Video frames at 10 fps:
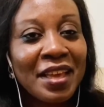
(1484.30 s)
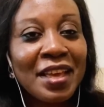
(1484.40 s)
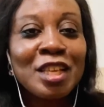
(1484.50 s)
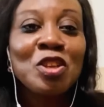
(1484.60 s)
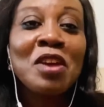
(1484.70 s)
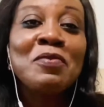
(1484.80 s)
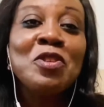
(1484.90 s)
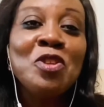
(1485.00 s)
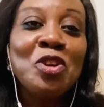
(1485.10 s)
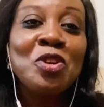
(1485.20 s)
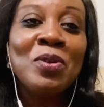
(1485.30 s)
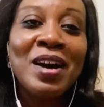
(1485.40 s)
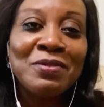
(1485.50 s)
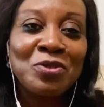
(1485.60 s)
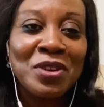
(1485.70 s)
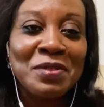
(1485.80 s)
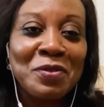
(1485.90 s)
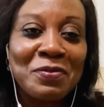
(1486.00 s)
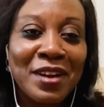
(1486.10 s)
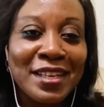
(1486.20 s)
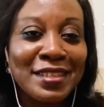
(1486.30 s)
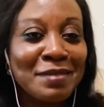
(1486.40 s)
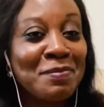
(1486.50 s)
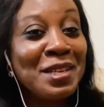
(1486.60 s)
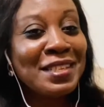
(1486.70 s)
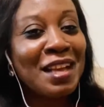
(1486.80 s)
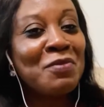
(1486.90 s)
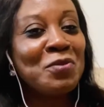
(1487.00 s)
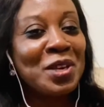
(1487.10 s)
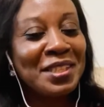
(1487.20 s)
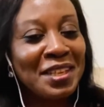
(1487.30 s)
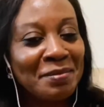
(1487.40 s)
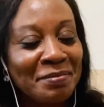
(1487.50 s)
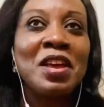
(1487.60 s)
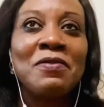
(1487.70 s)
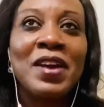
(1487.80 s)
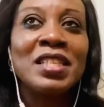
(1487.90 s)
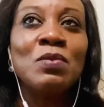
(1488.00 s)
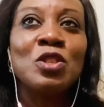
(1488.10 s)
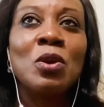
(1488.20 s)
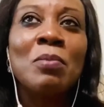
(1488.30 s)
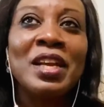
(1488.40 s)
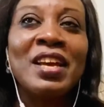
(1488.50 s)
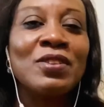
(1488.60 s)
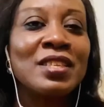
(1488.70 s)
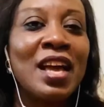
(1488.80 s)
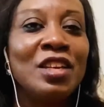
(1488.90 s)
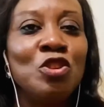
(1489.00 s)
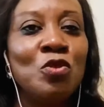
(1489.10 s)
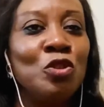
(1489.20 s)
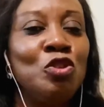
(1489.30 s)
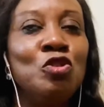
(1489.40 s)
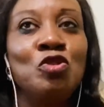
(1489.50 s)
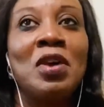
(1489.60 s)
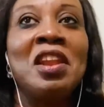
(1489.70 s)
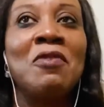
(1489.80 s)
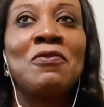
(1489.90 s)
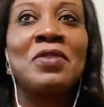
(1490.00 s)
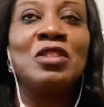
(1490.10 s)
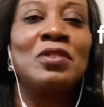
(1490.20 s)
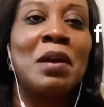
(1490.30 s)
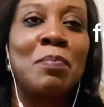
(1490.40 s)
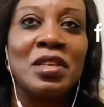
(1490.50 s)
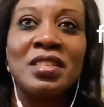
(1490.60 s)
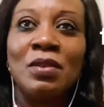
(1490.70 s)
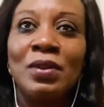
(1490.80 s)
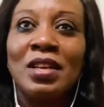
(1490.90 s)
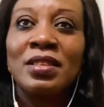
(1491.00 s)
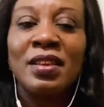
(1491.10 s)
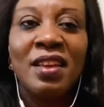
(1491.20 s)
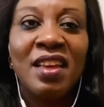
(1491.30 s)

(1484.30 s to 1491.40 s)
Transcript: So if you know you don't have strength for fighting, please avoid them. You're fighting with somebody else and you are now friend to that person. They will not say,